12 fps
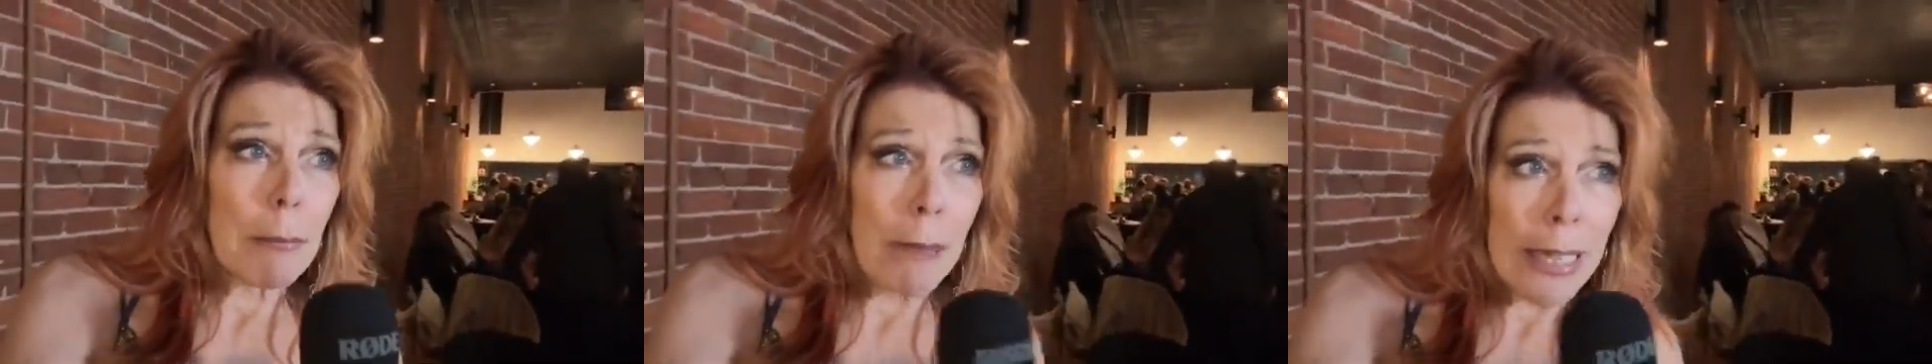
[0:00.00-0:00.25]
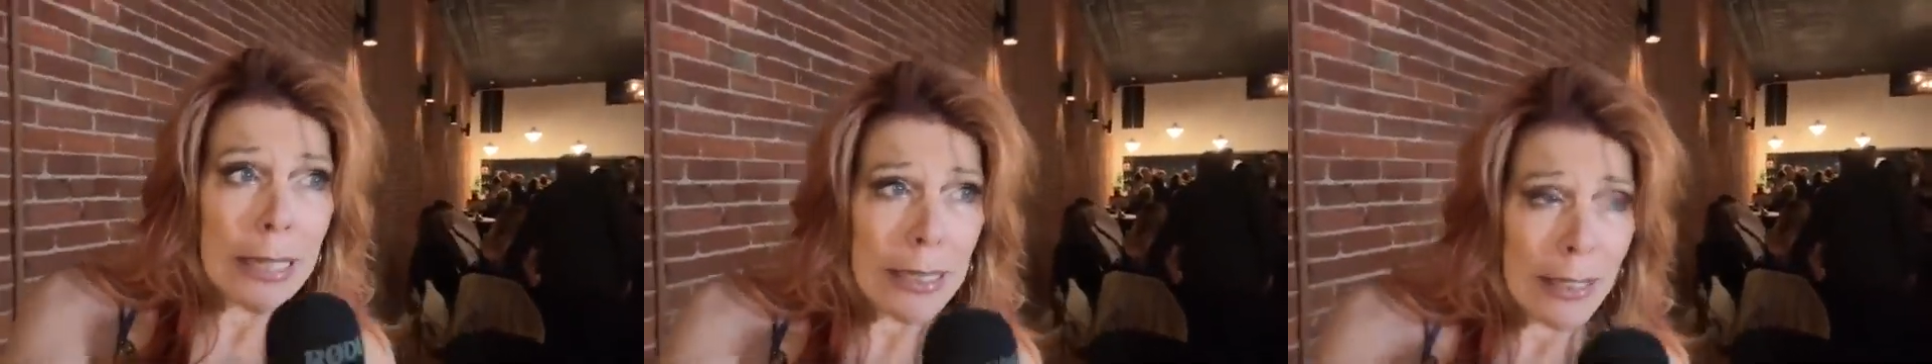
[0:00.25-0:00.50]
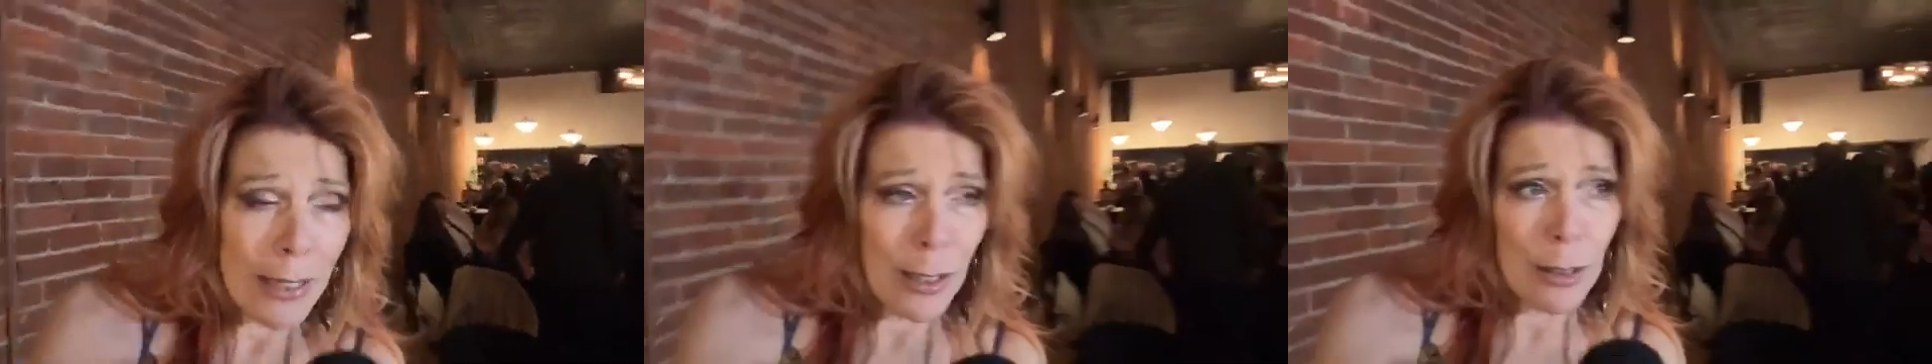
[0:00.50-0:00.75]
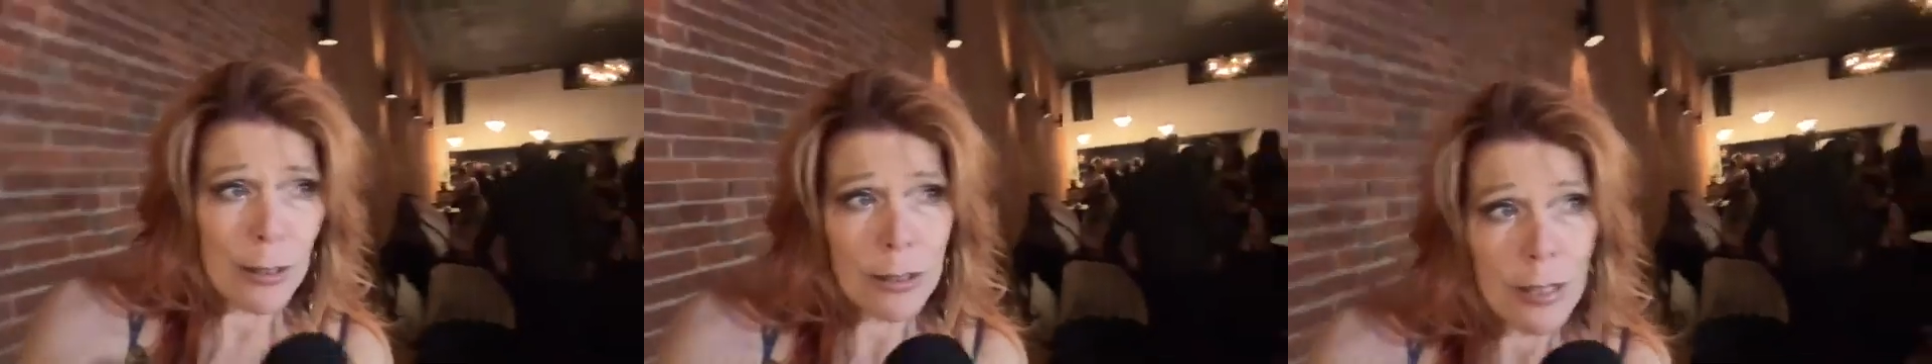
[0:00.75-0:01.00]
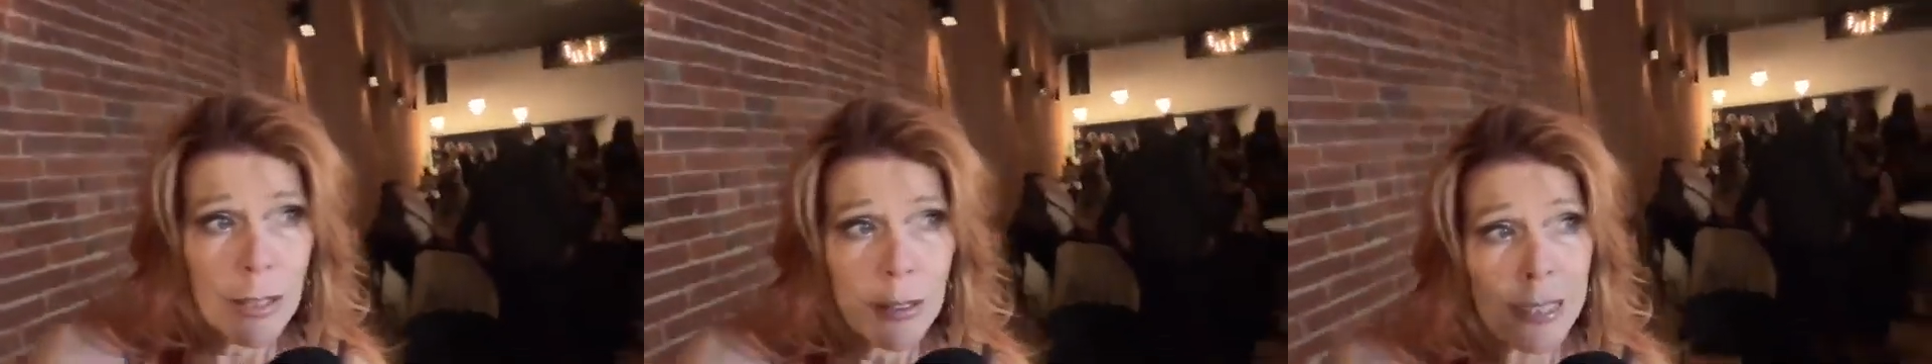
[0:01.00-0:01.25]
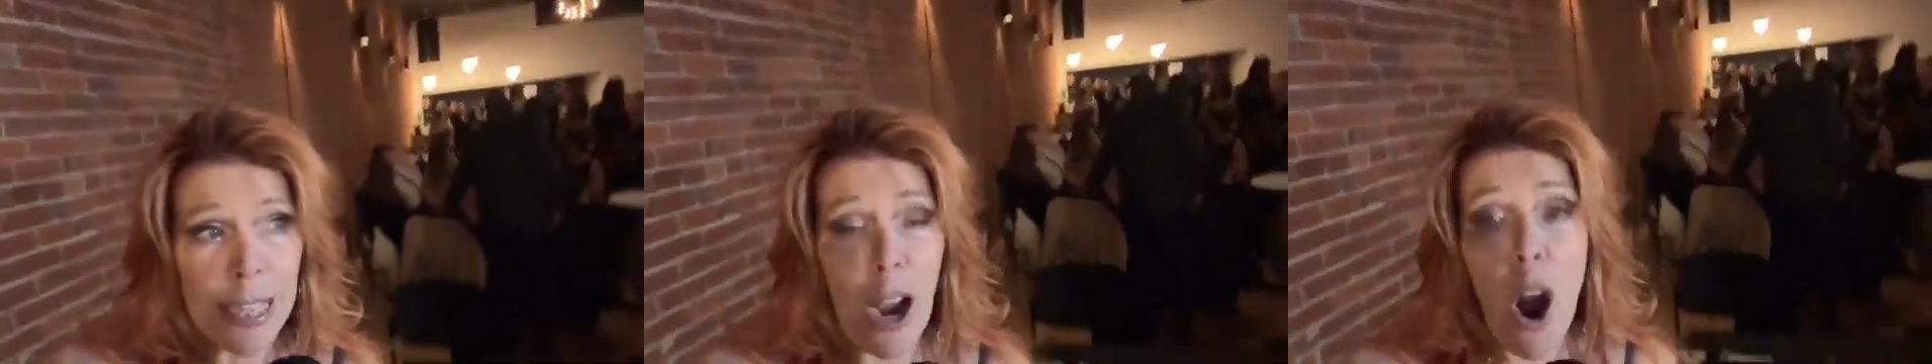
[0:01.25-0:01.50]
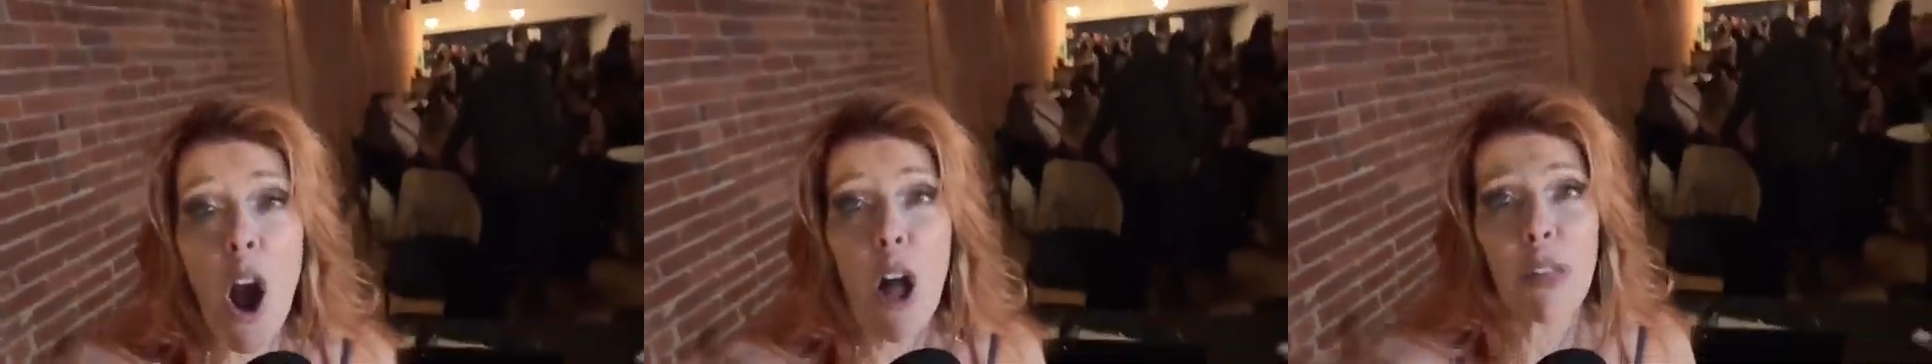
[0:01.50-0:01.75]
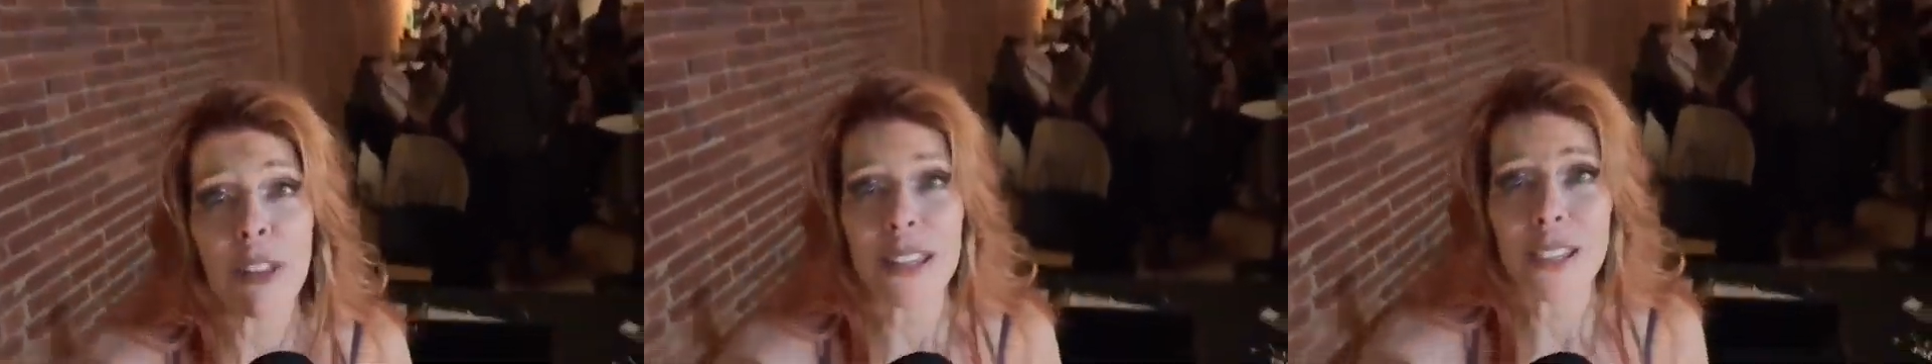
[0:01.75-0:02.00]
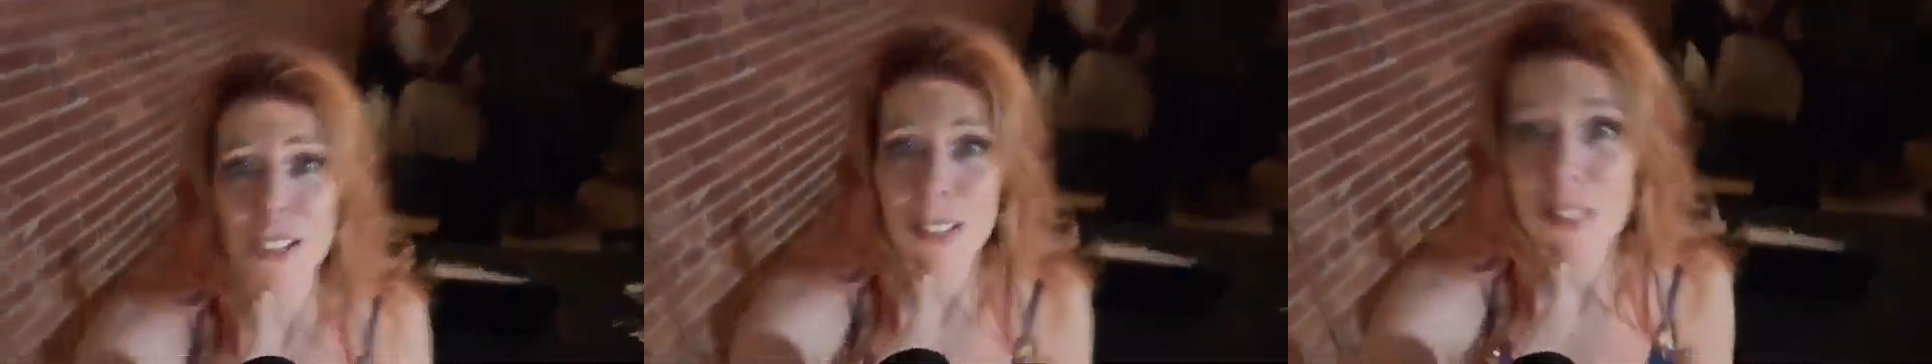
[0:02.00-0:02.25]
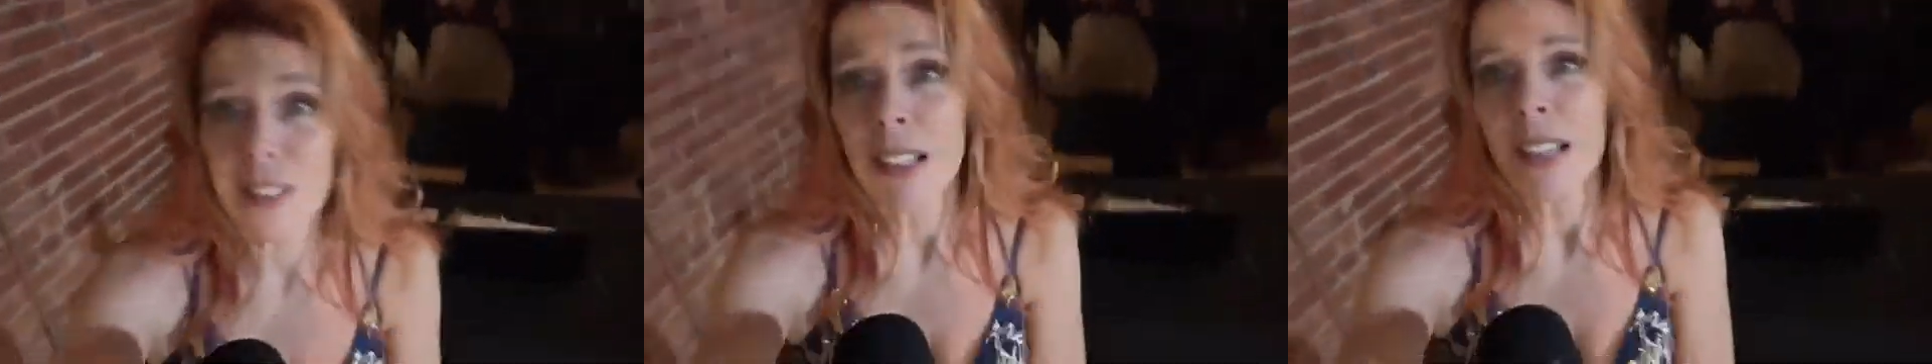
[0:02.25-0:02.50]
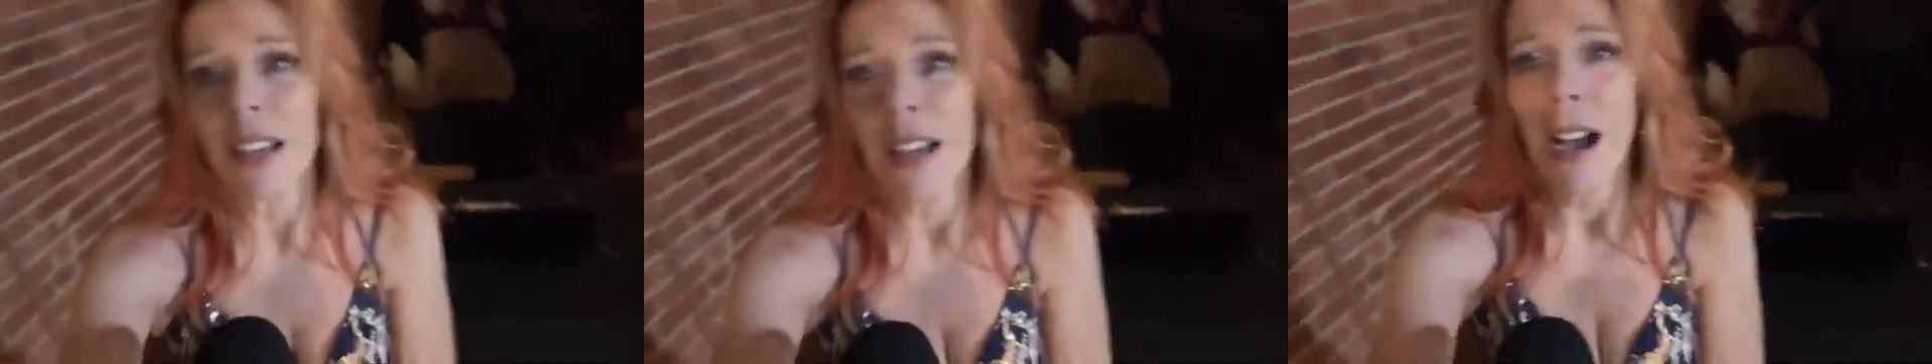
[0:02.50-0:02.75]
many years, like all the years,